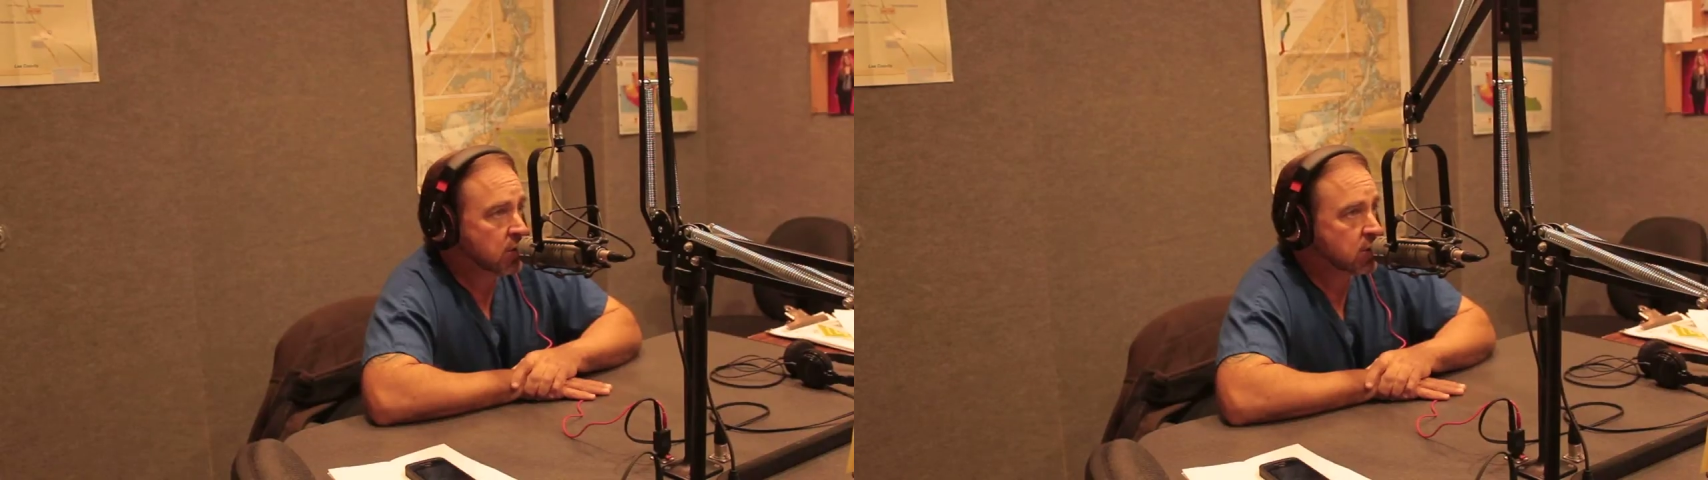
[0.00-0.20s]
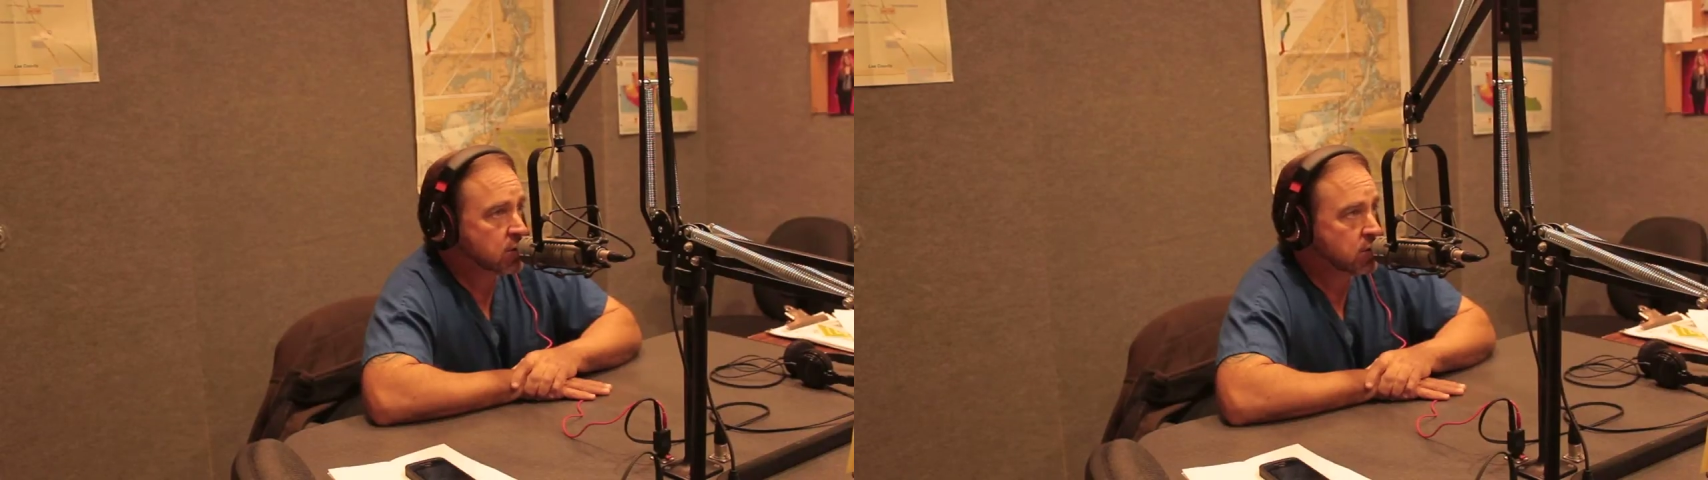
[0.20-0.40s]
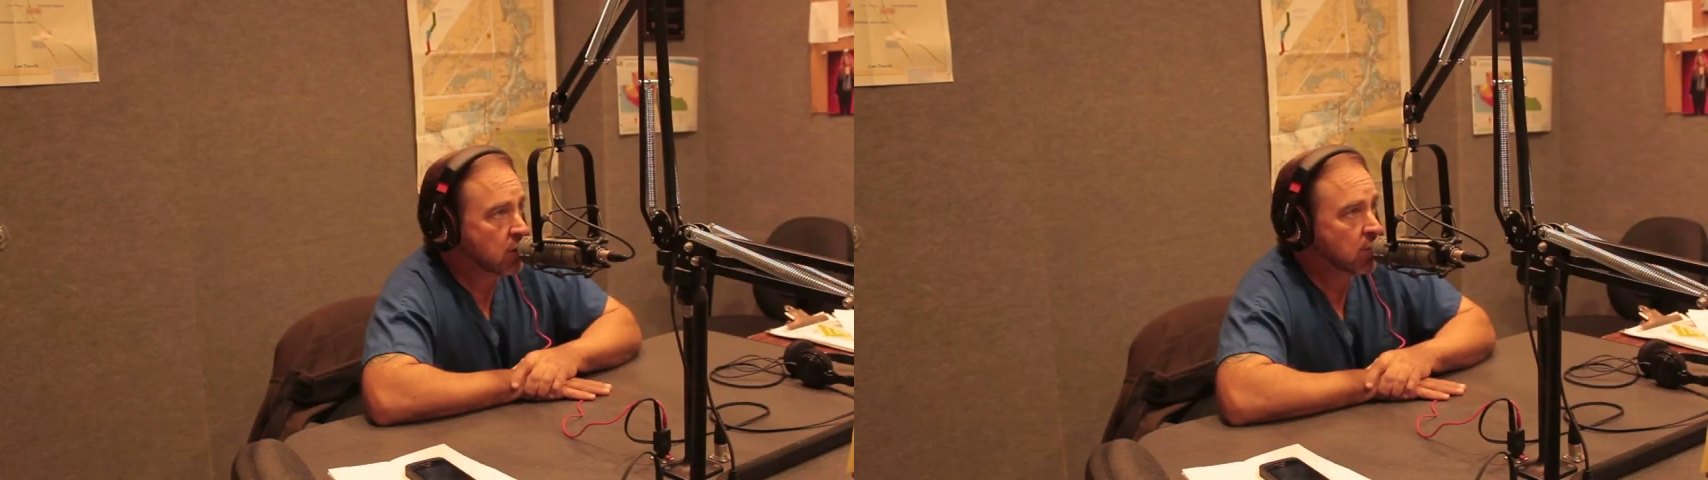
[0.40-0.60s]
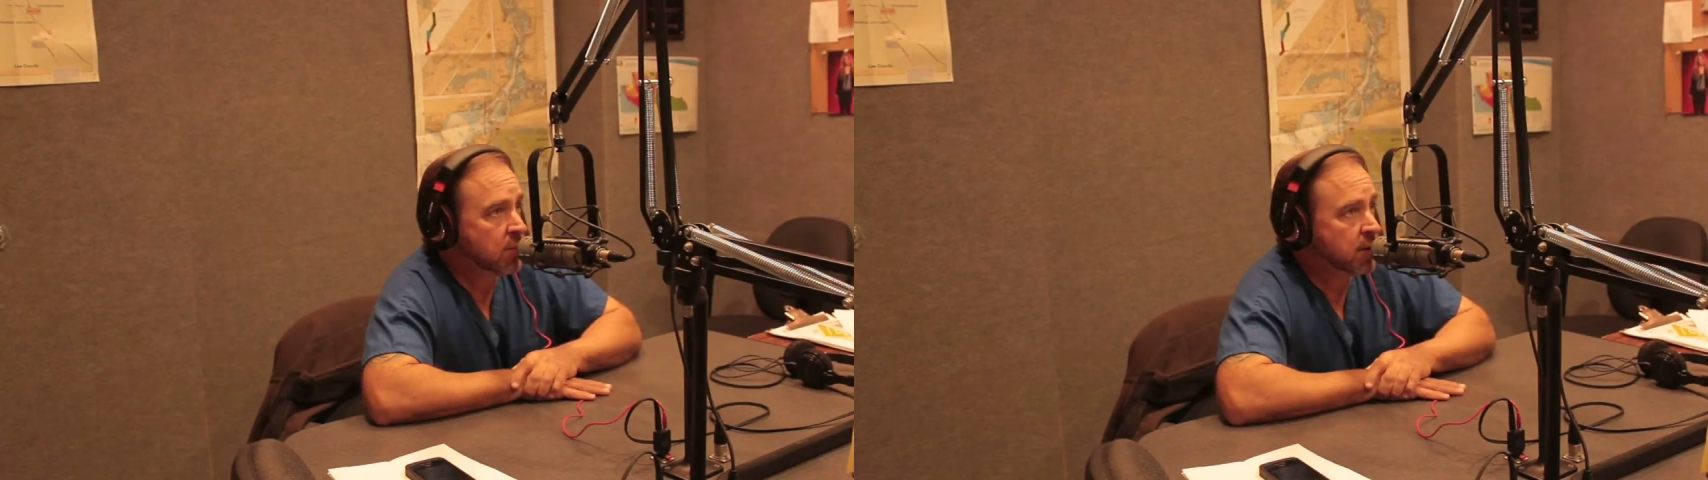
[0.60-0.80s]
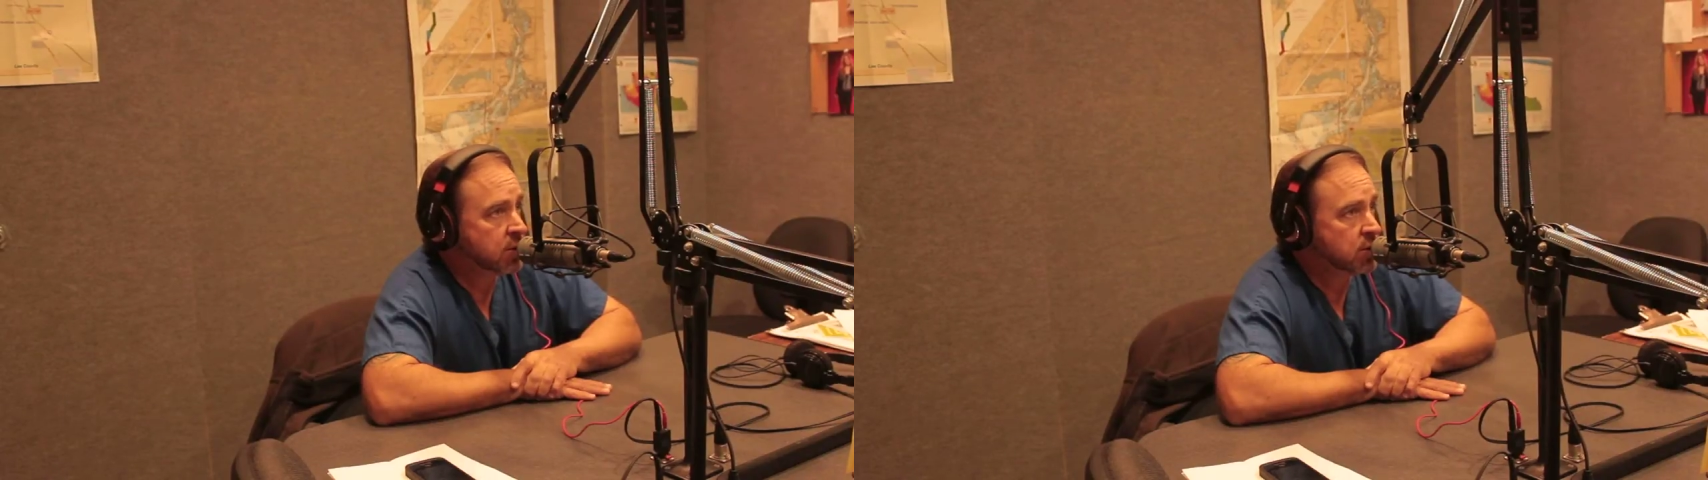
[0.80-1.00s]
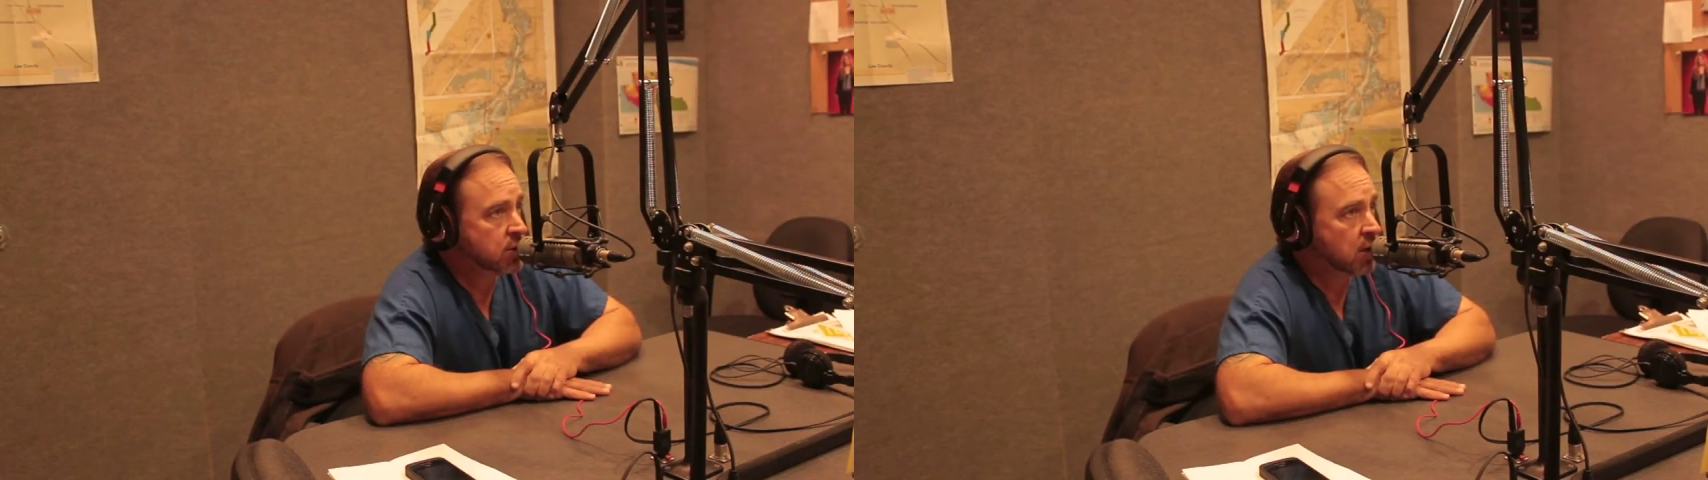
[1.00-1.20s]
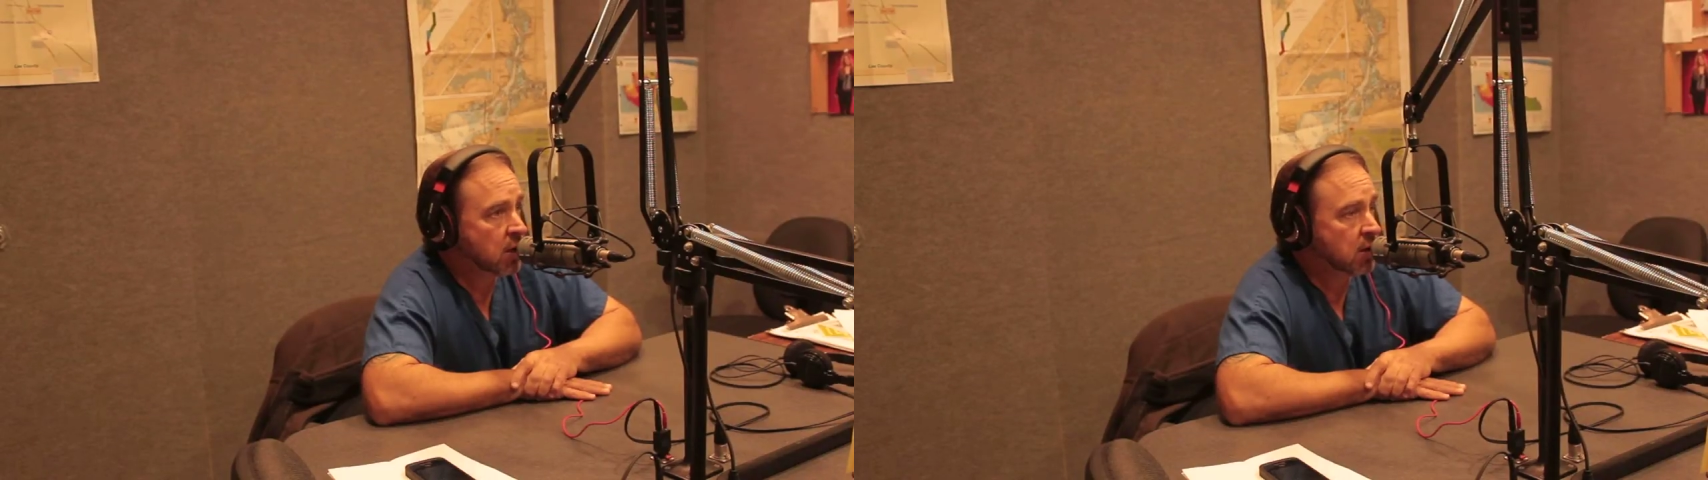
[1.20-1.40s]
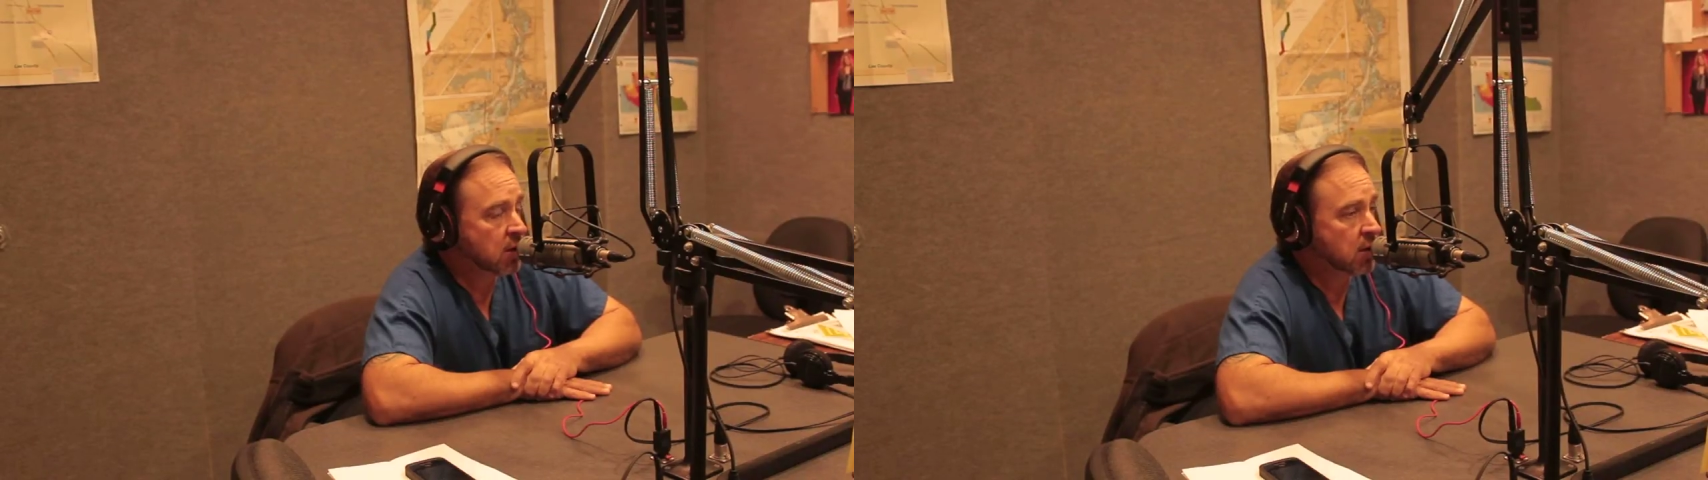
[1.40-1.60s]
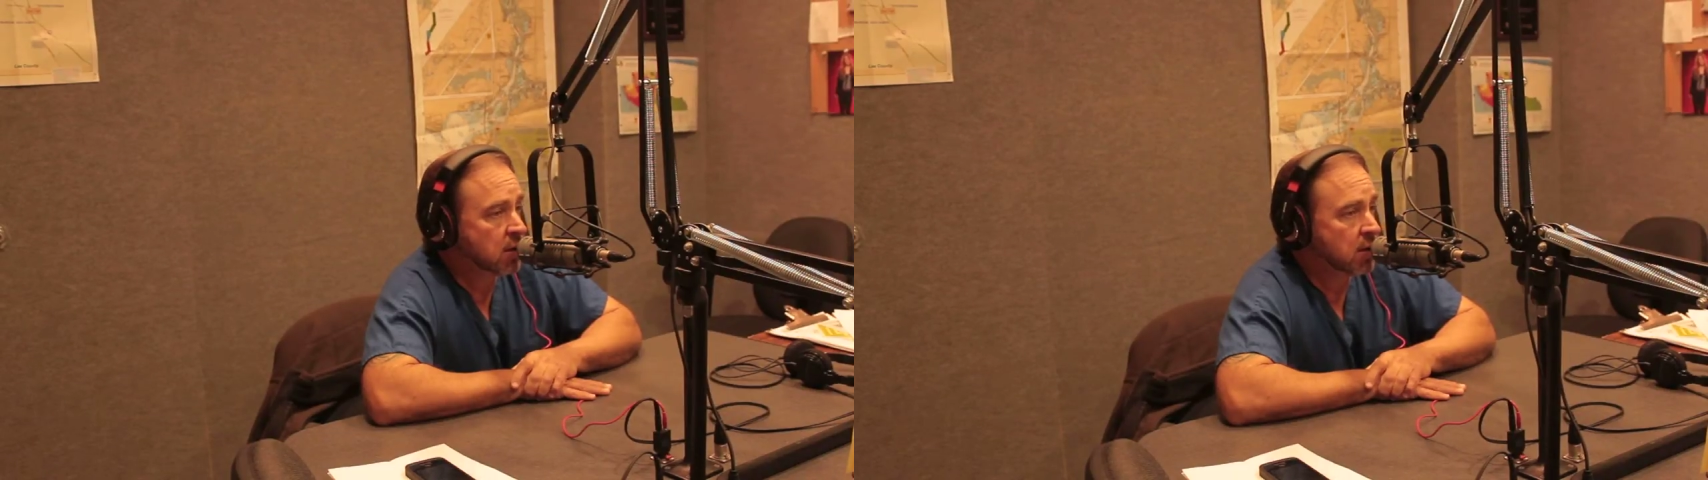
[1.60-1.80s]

are so much uh,